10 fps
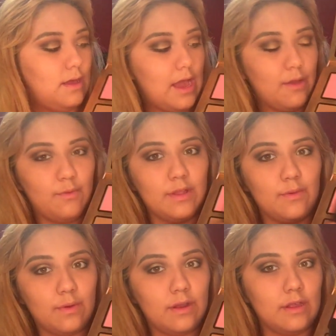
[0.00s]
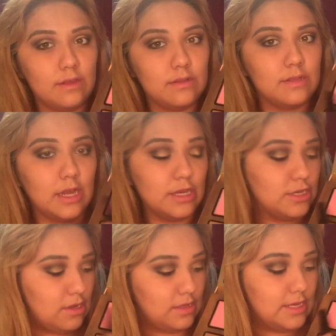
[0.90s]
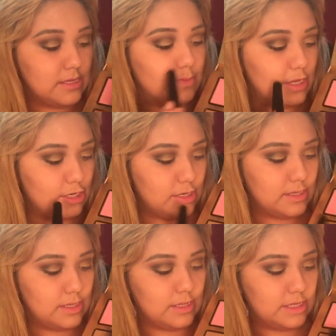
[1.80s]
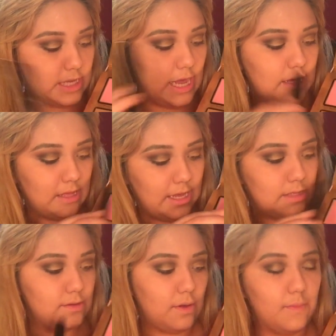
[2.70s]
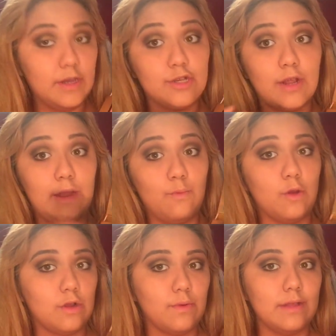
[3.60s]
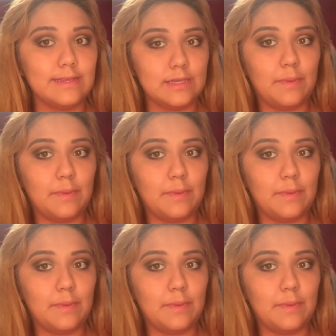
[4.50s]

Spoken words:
I really want to touch on these blushes and this highlight, so I'm going to try and work around this